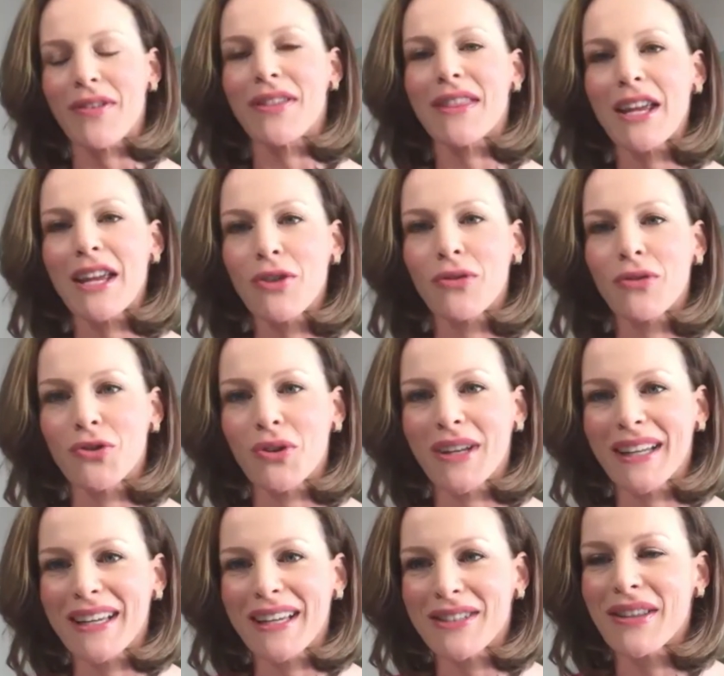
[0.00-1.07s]
And thank you for
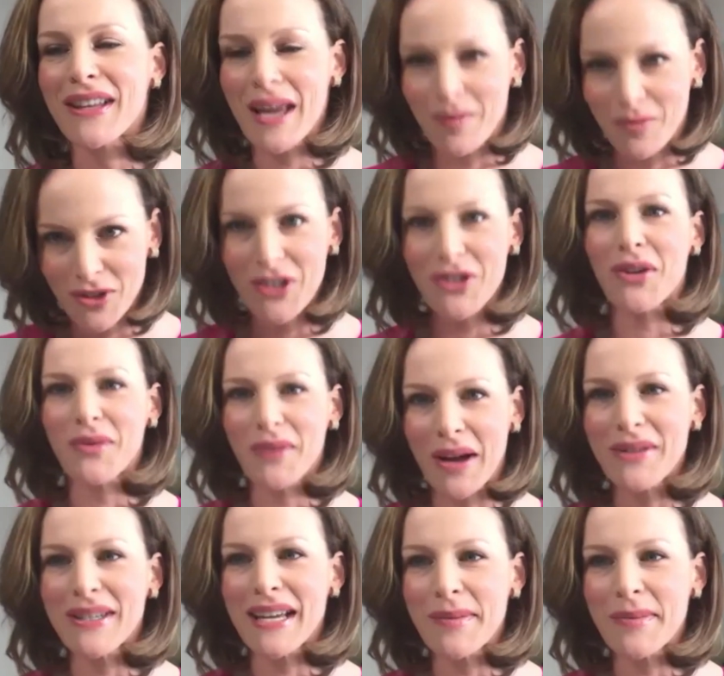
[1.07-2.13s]
joining us on the MJHL
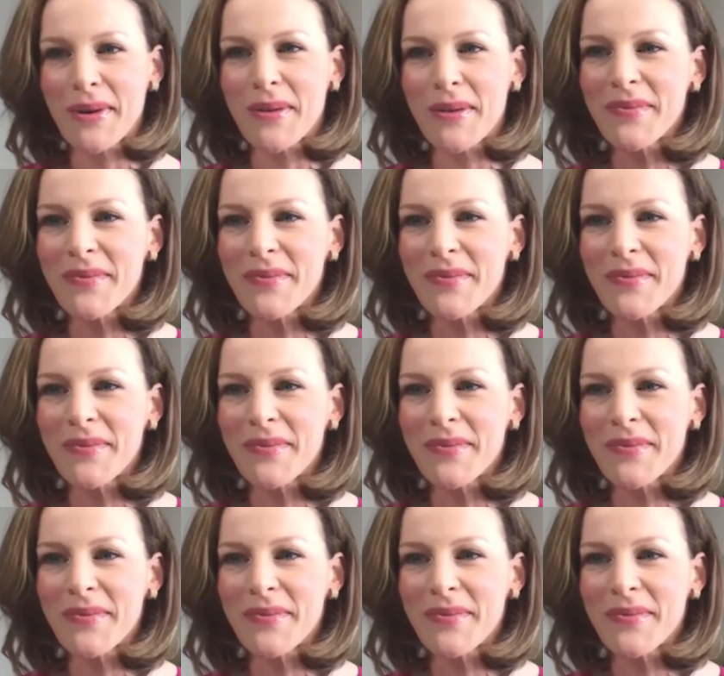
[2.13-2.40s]
Roundtable.